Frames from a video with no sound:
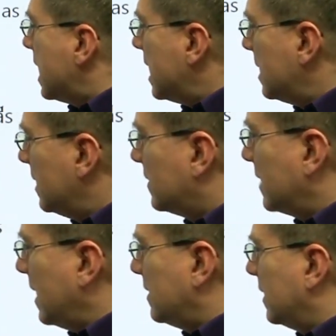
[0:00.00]
In this
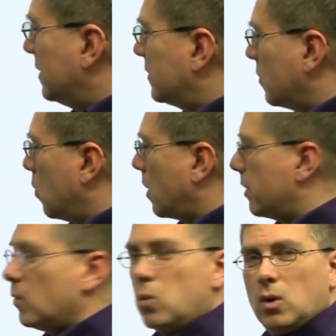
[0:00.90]
sentence, what are
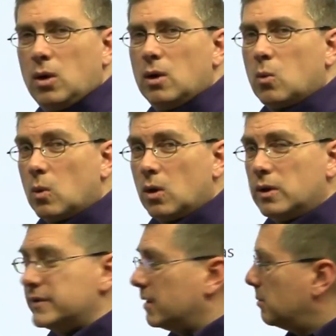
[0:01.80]
the word or
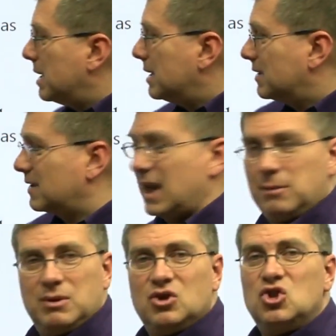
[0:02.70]
words that mean the
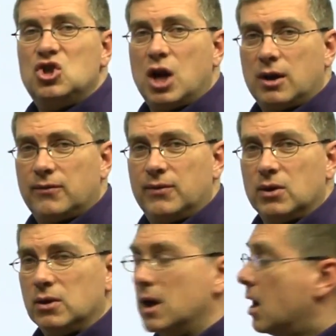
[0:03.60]
same as junk
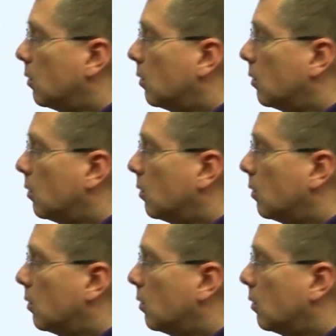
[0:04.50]
food?